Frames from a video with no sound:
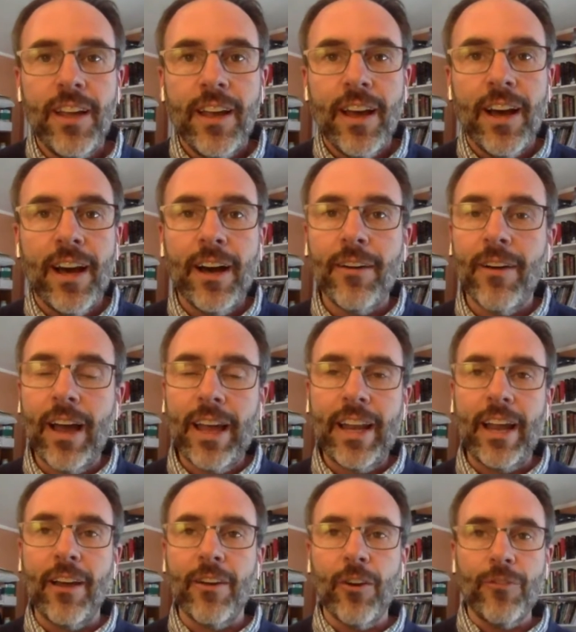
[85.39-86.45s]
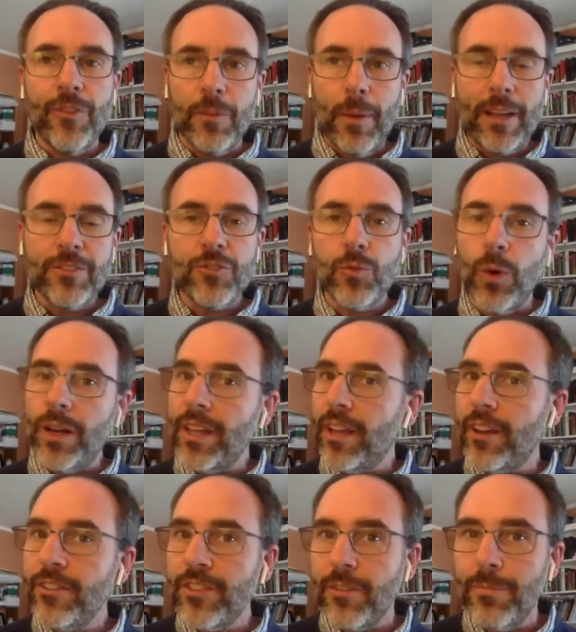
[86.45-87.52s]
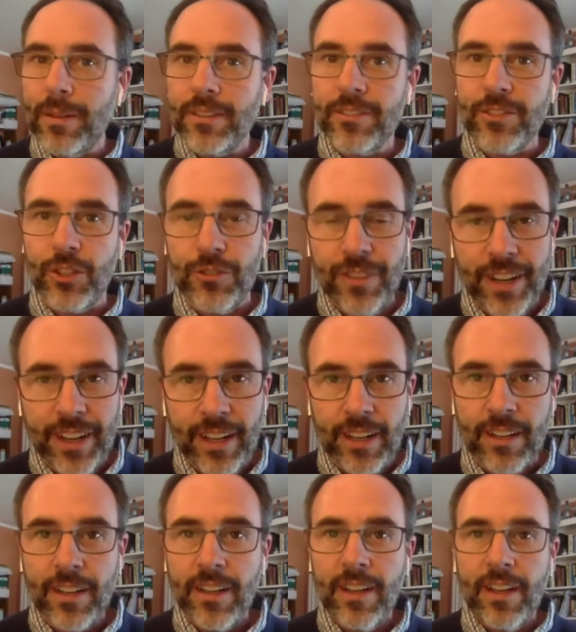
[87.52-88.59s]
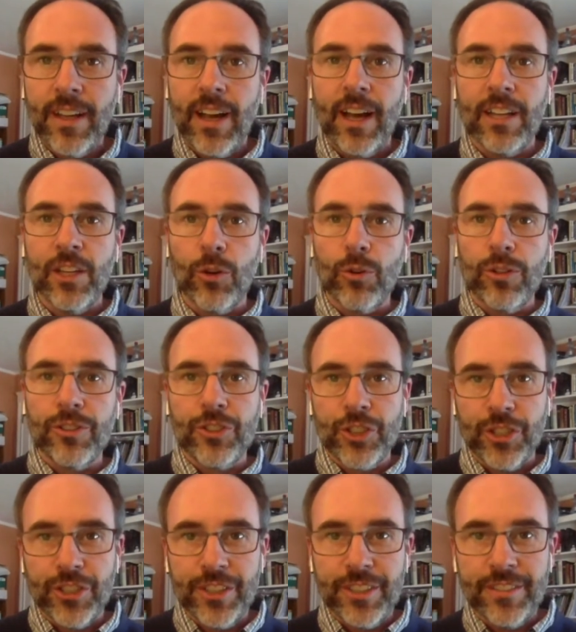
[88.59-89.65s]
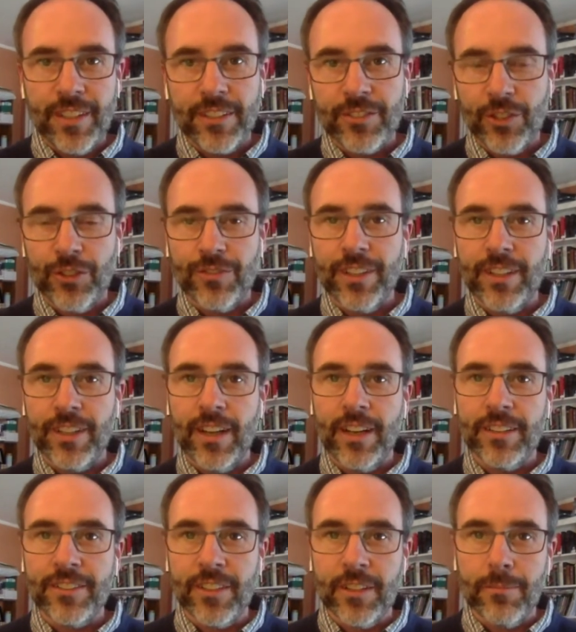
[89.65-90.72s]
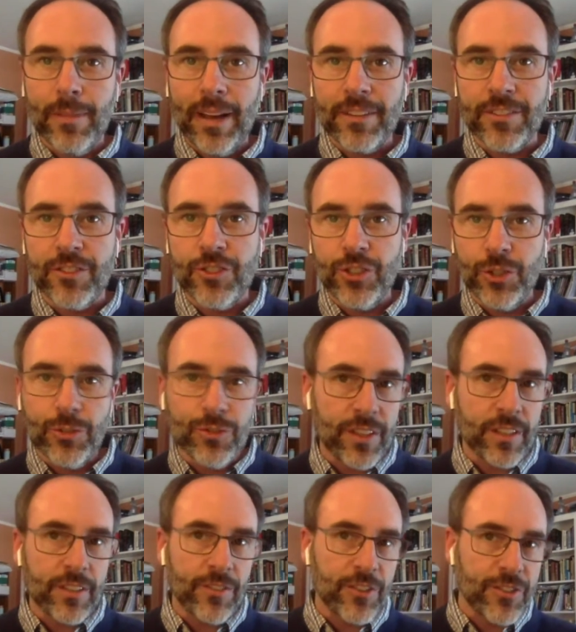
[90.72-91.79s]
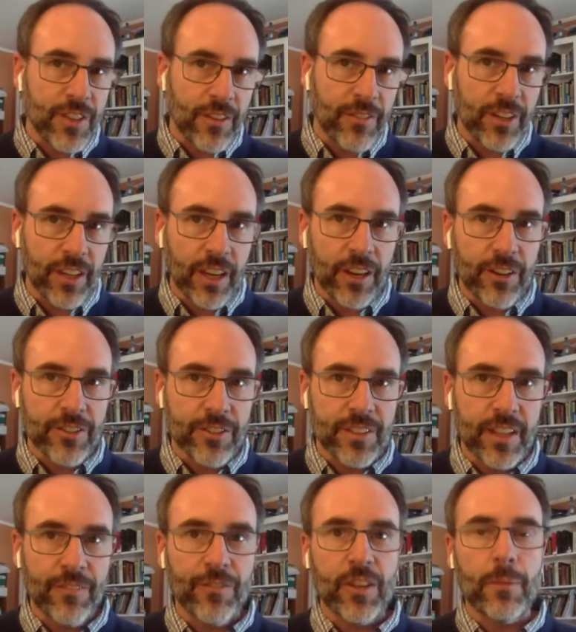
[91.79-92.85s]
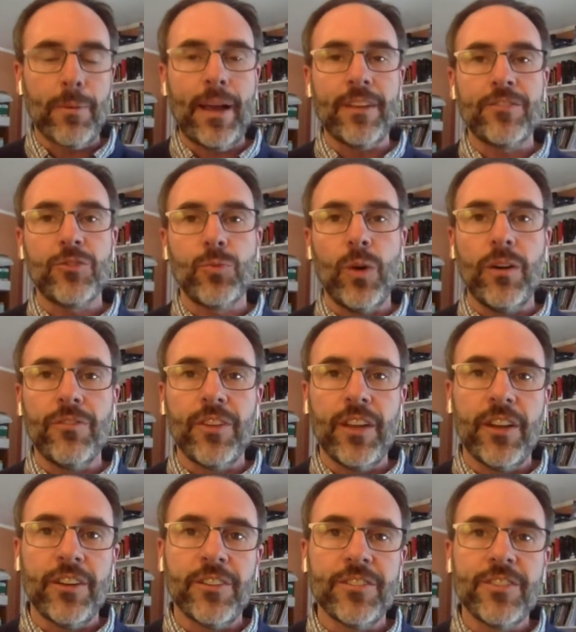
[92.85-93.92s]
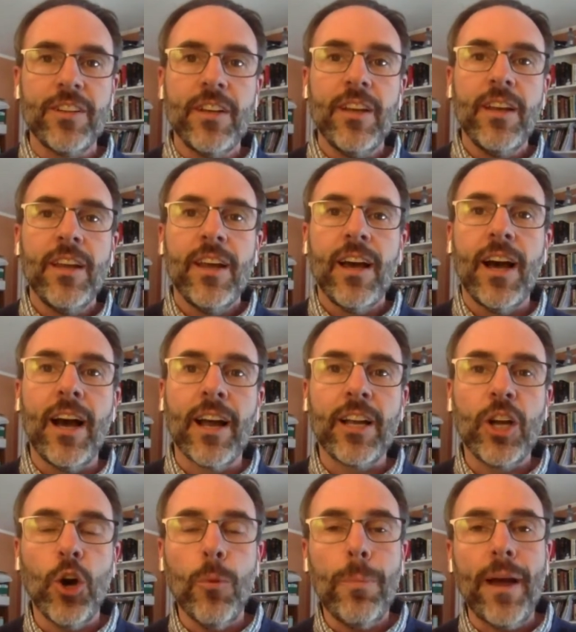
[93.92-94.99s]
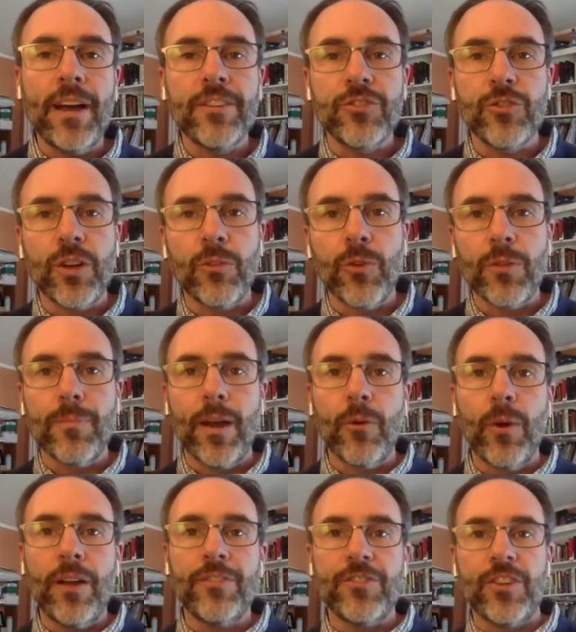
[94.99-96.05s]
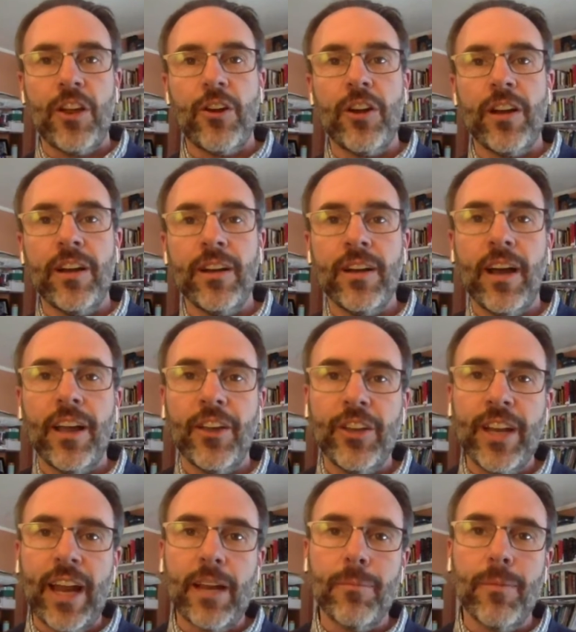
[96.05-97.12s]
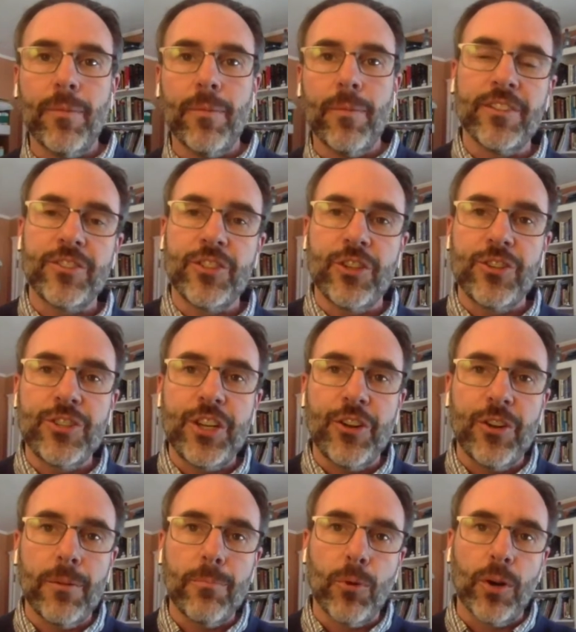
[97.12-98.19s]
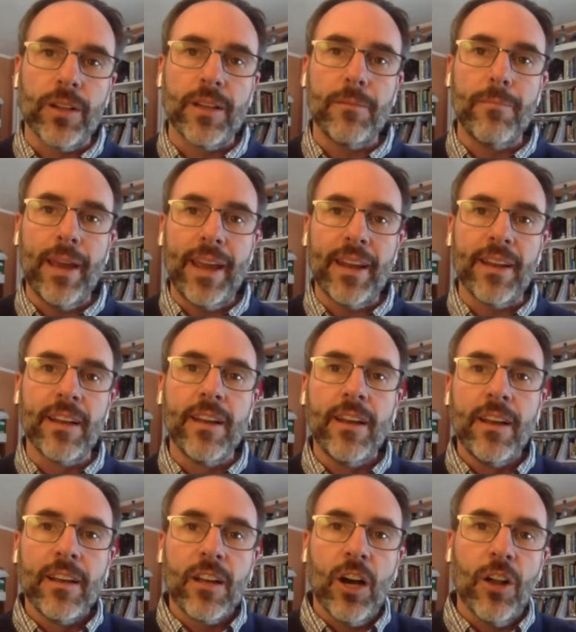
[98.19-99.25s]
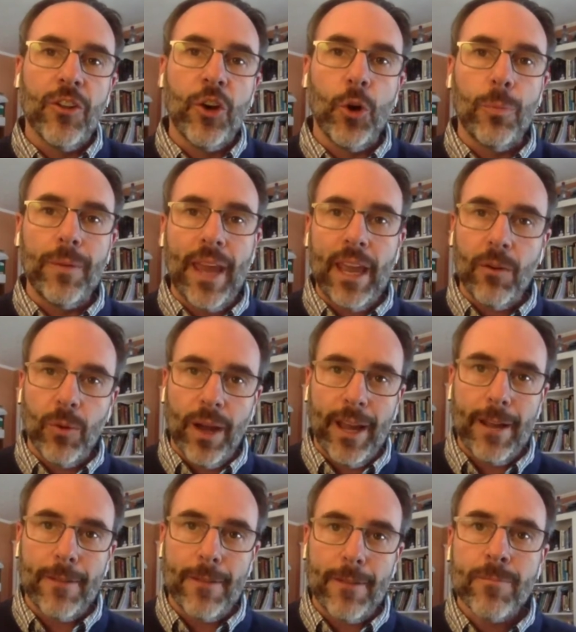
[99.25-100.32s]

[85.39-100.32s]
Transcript: For the past 20 years, I've been serving local churches. I served in Hudson, Massachusetts for 7 years. And then for the past 12 years, co-pastoring with my wife, Sara, a United Methodist church here in Portland, Maine, called HopeGateWay.